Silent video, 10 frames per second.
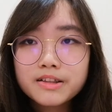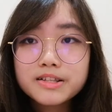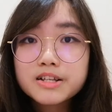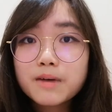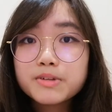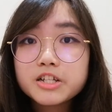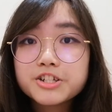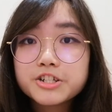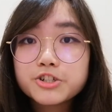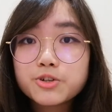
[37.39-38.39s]
This
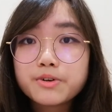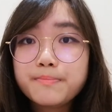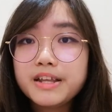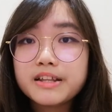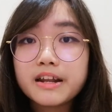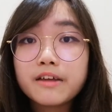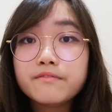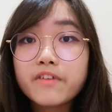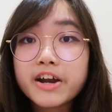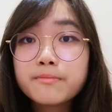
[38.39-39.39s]
competition showed me that
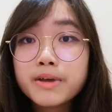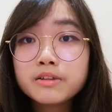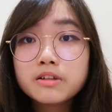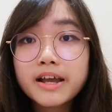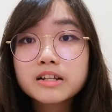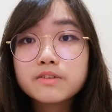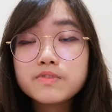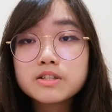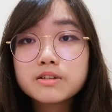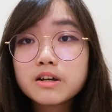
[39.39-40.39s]
environmental
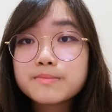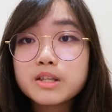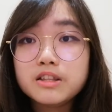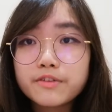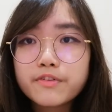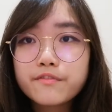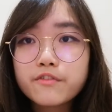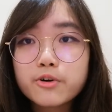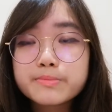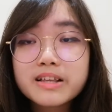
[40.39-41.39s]
activism comes in different
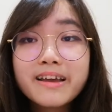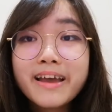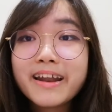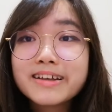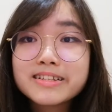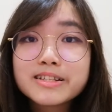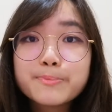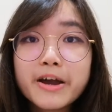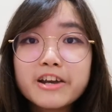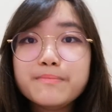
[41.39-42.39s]
forms and has
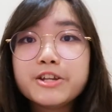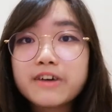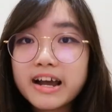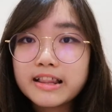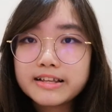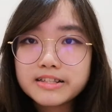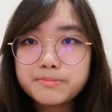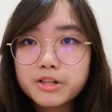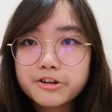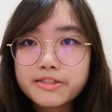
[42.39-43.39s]
inspired me to highlight
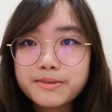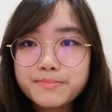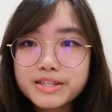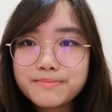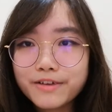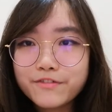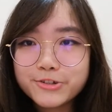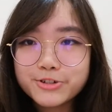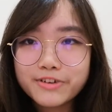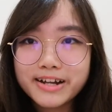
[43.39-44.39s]
similar themes in my
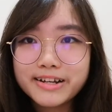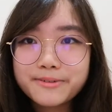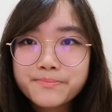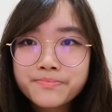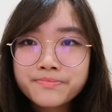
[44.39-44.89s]
future writing.